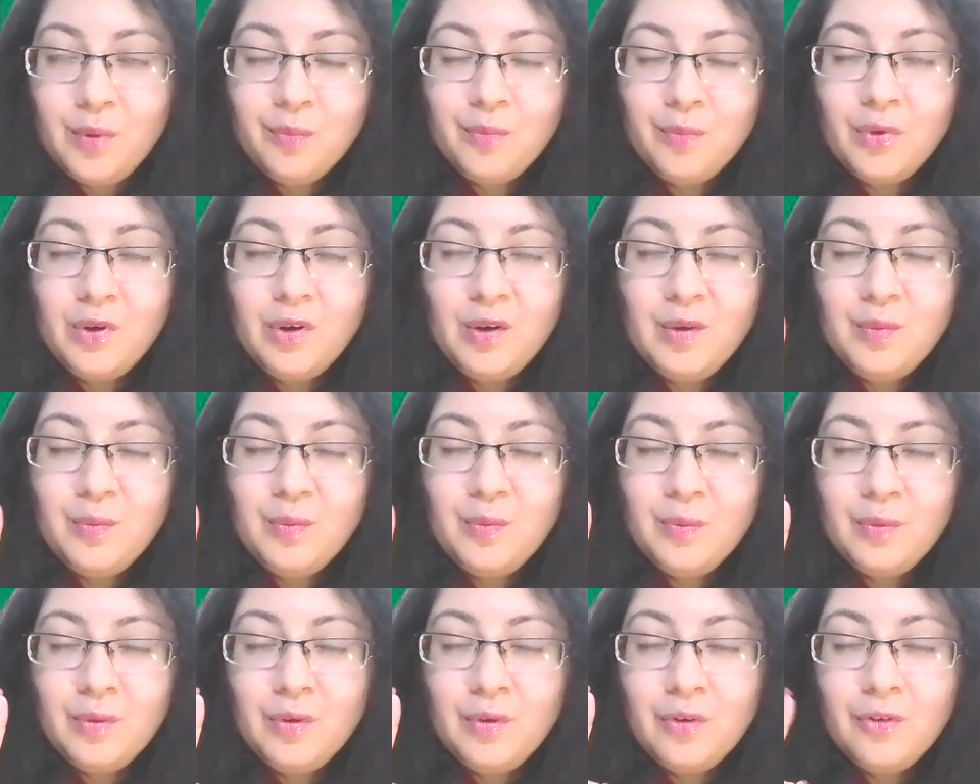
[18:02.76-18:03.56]
remember,
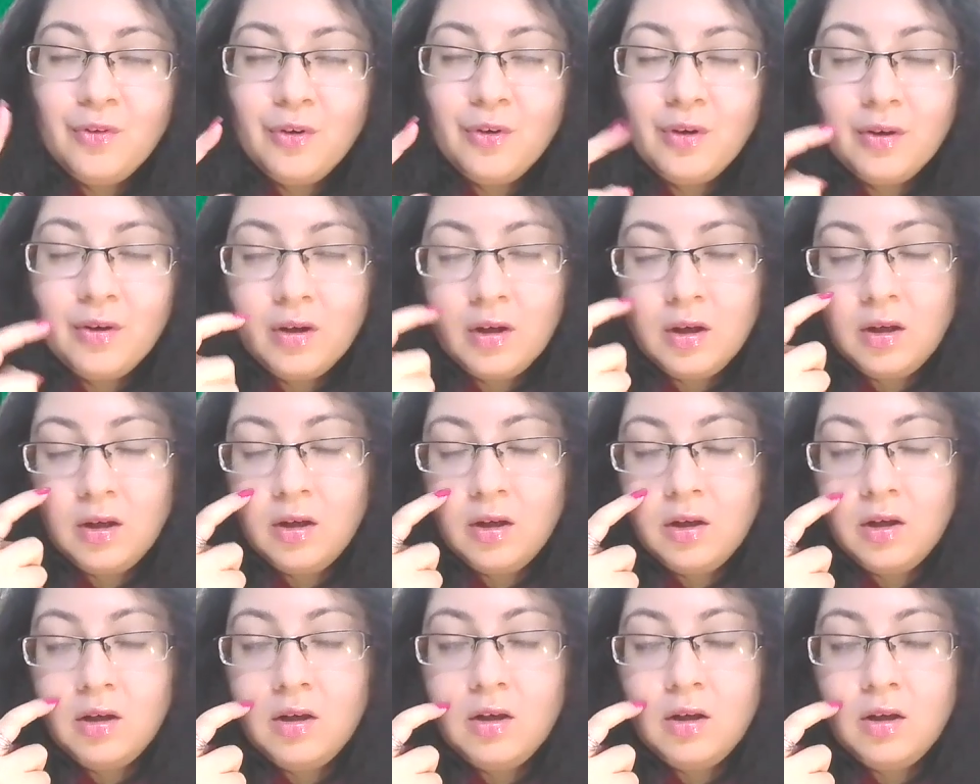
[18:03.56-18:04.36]

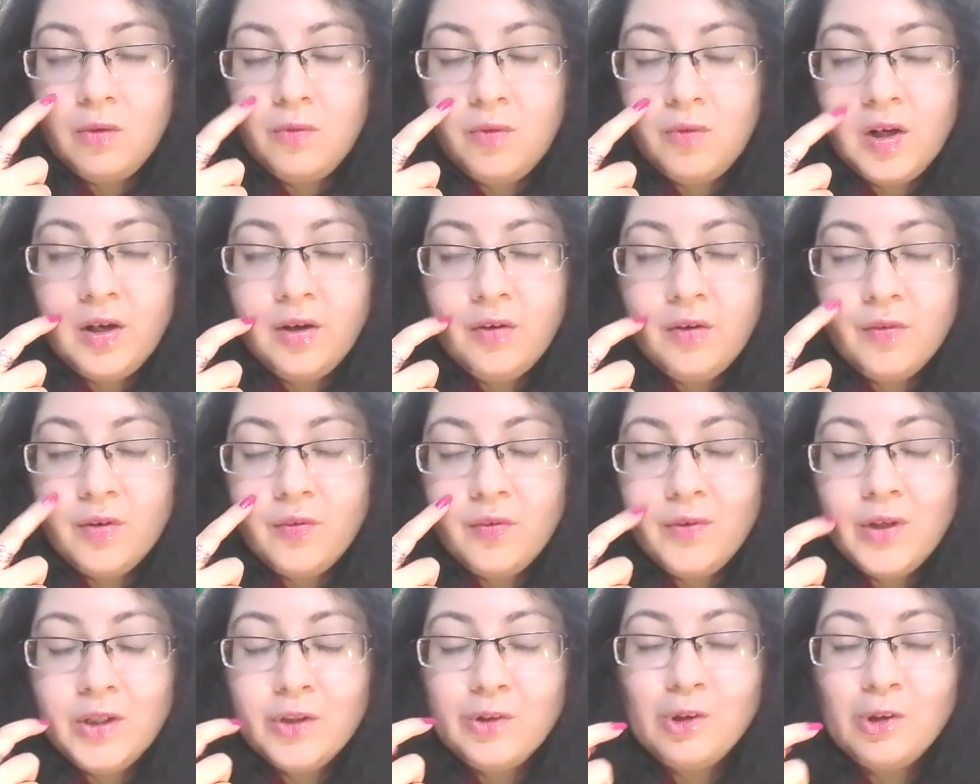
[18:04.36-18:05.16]

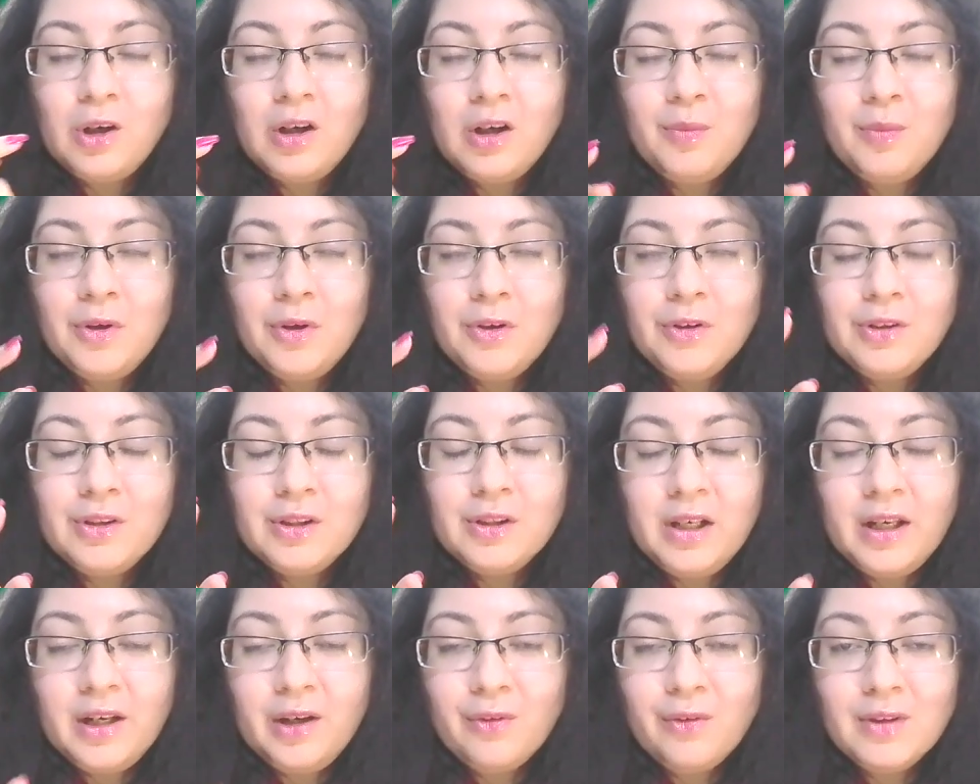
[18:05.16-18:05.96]
whenever we talk
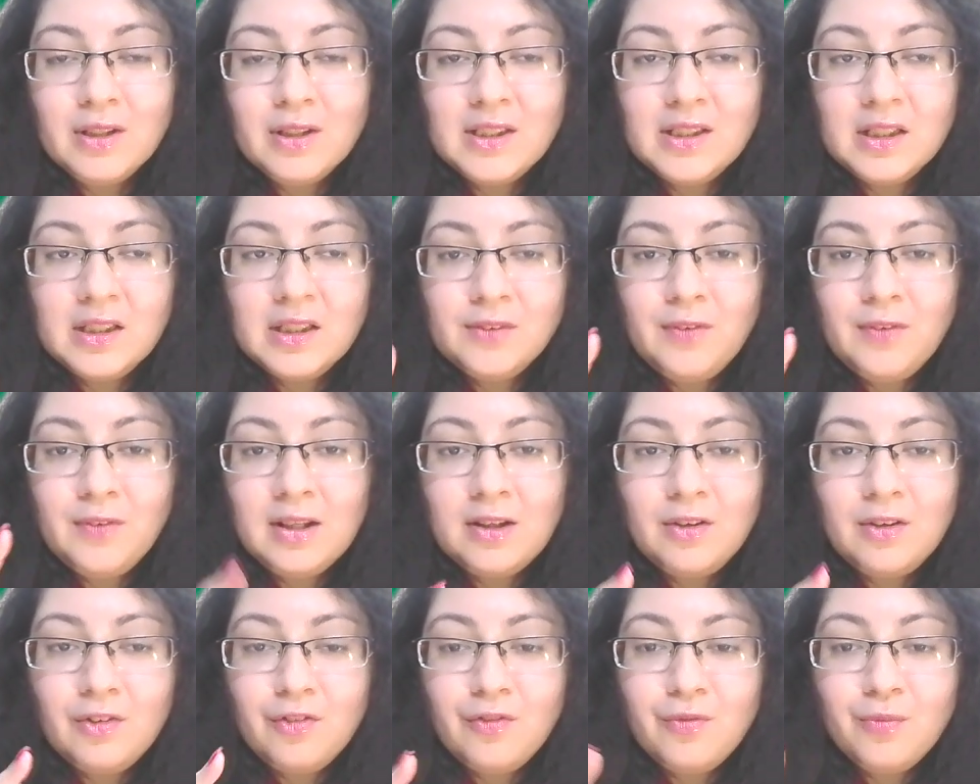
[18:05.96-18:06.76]
about linguistics,
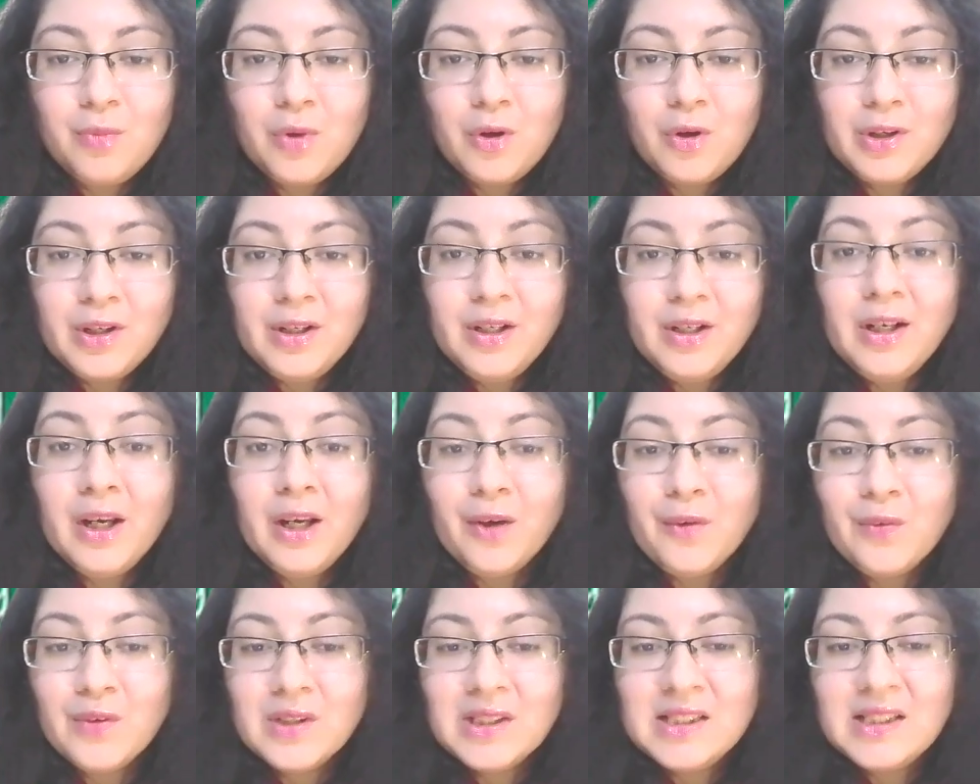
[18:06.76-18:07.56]
father of modern
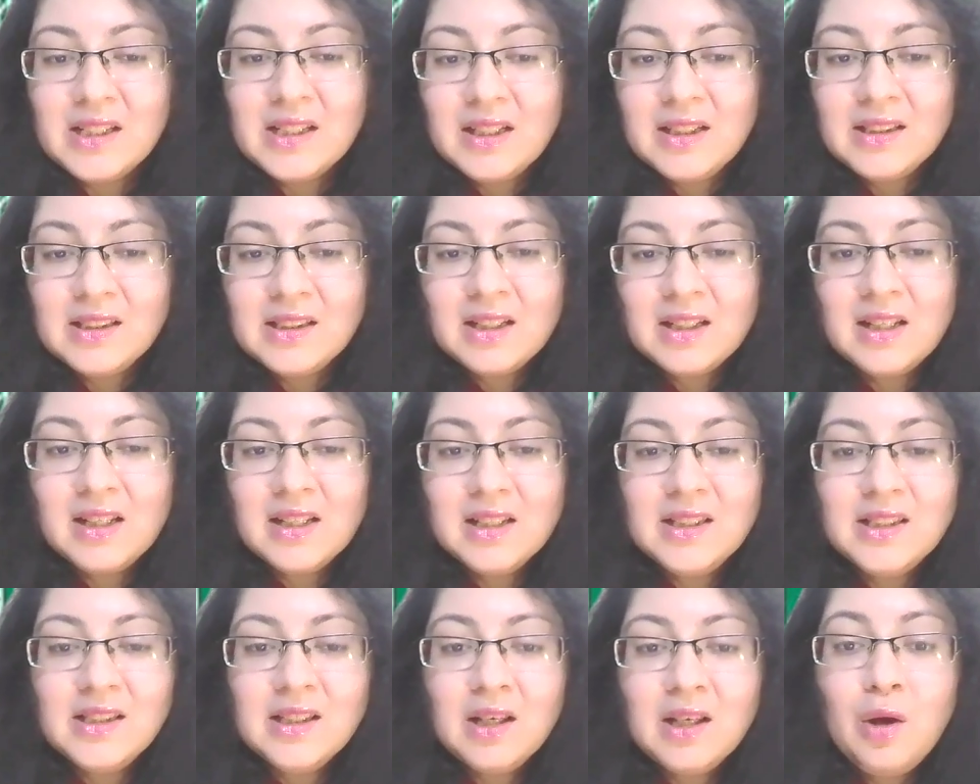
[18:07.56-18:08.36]
linguistics
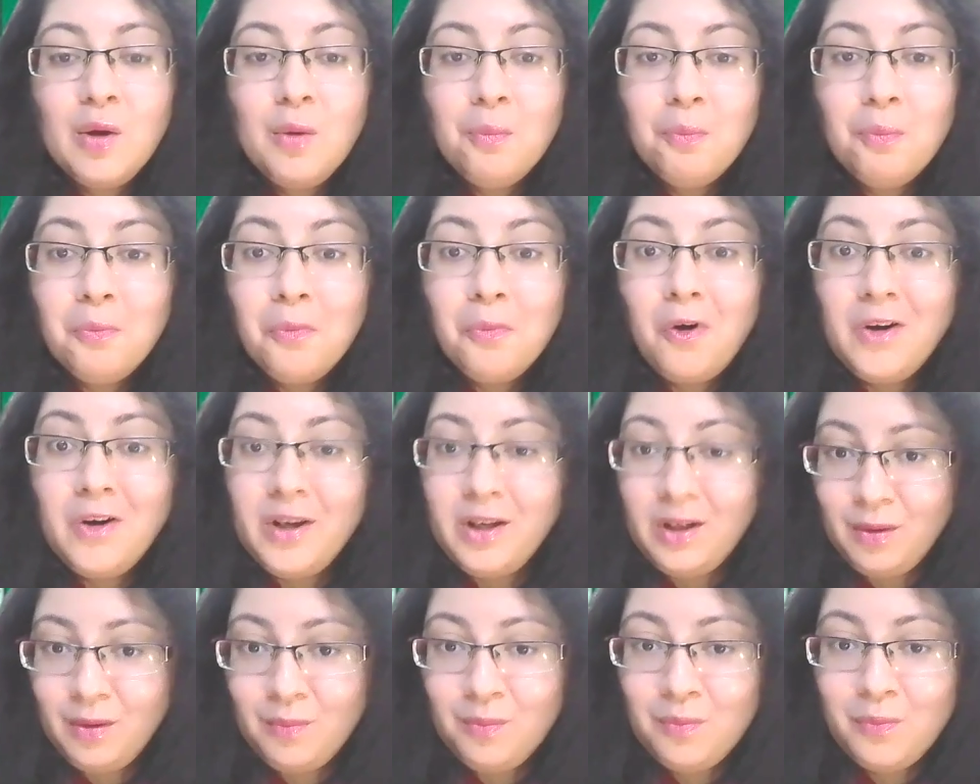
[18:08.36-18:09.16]
is
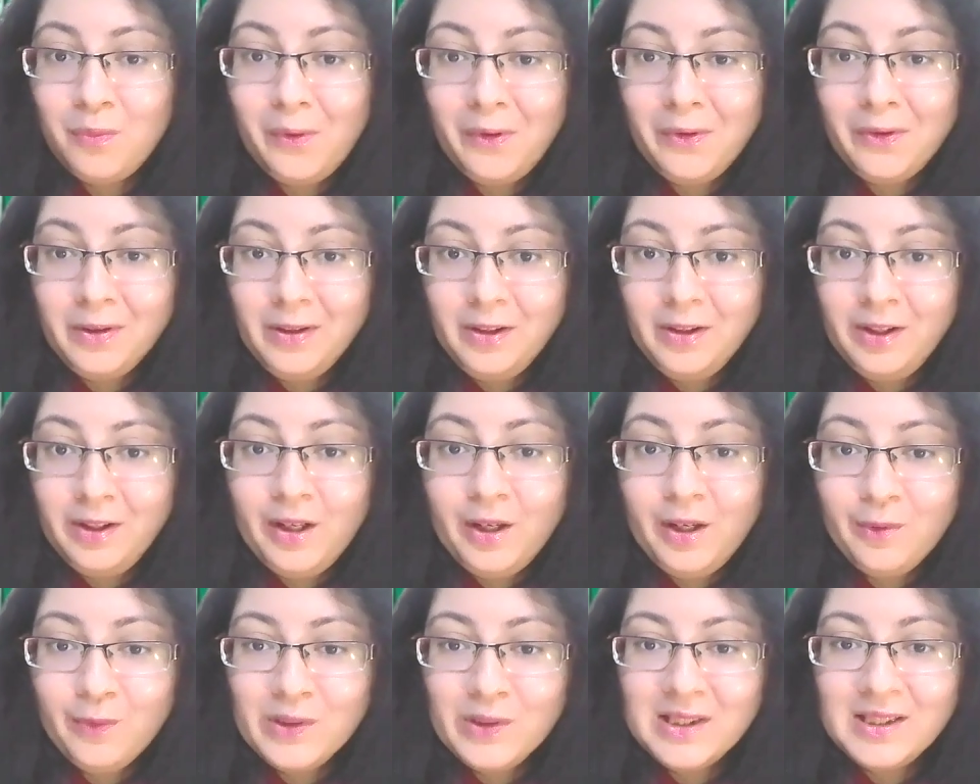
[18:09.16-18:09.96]
modern
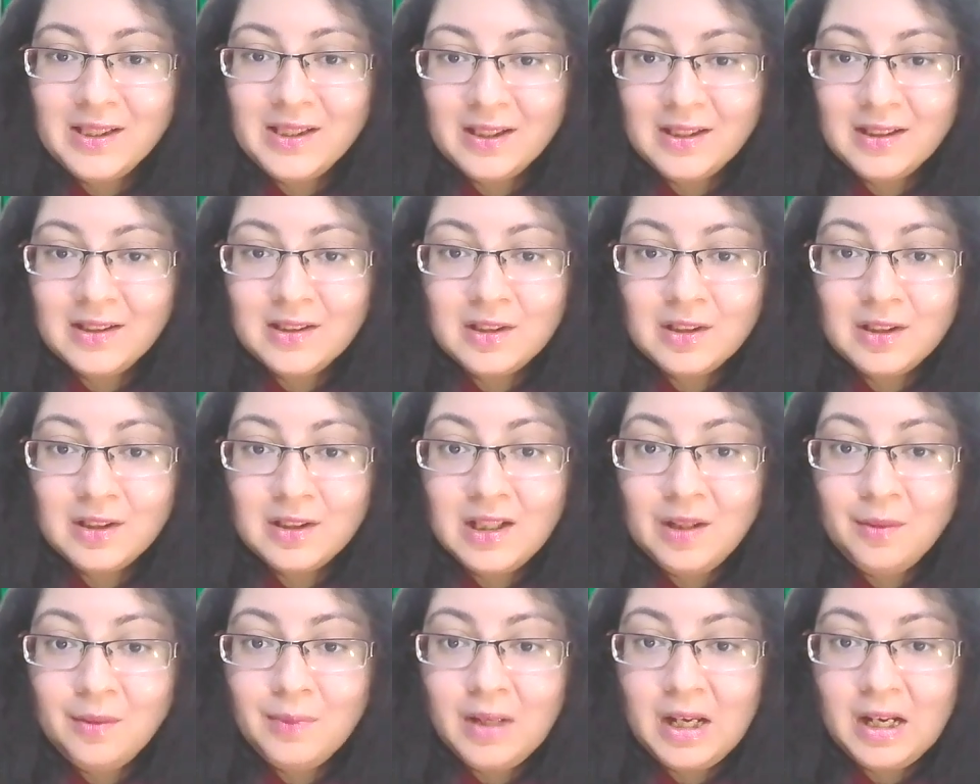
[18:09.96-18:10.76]
linguistics.
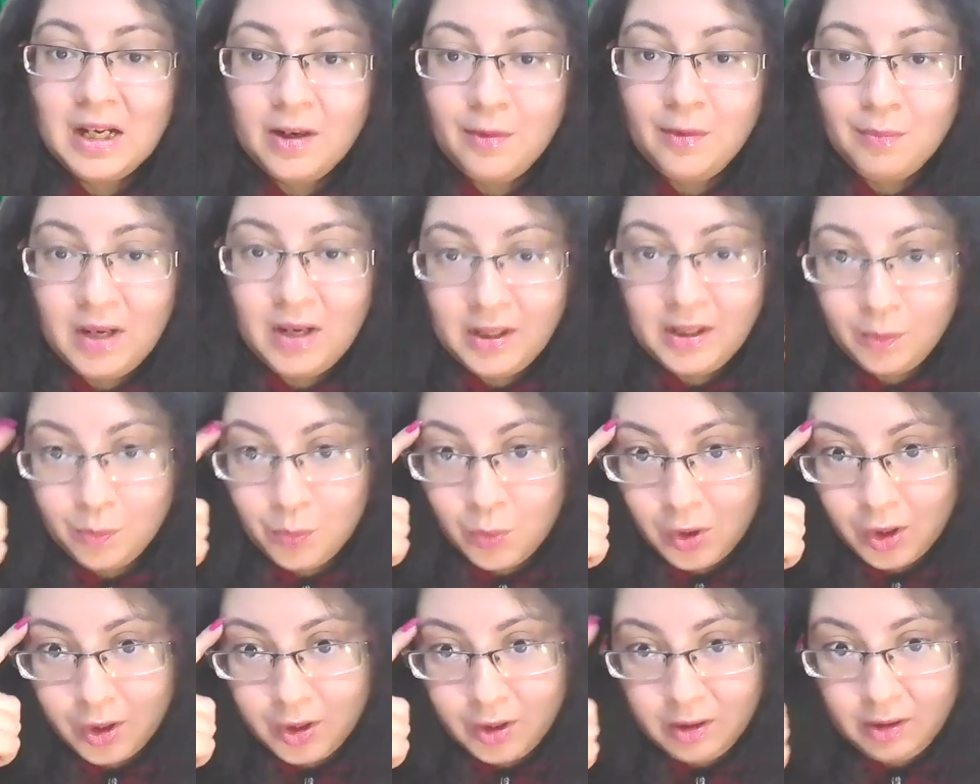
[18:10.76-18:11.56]
Keep that in mind,
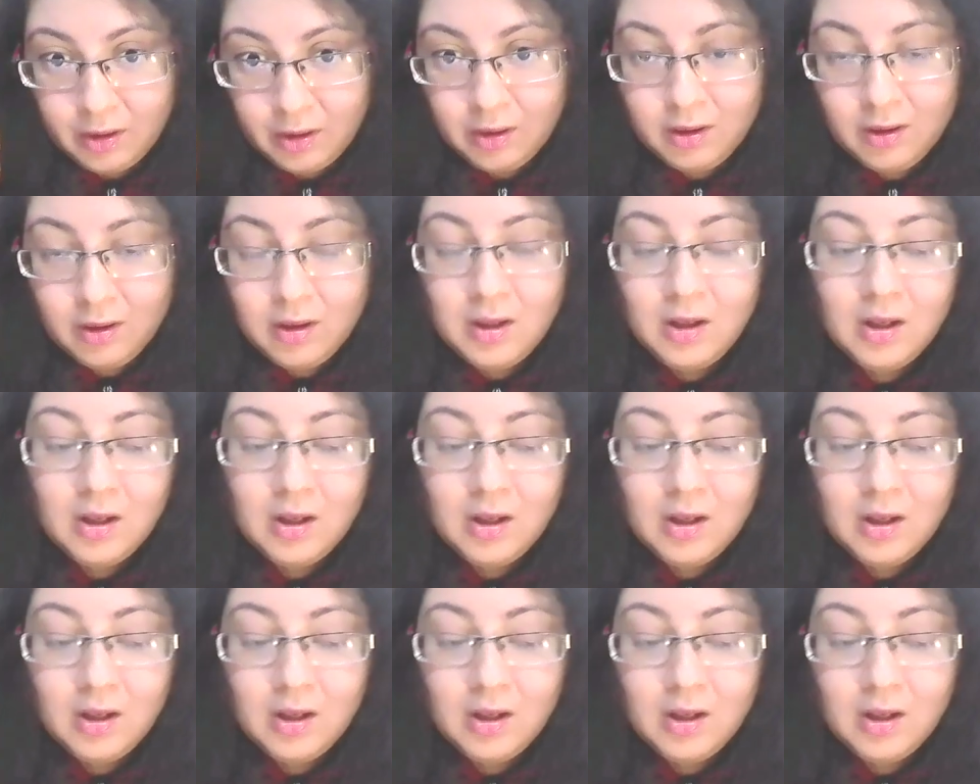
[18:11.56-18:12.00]
modern,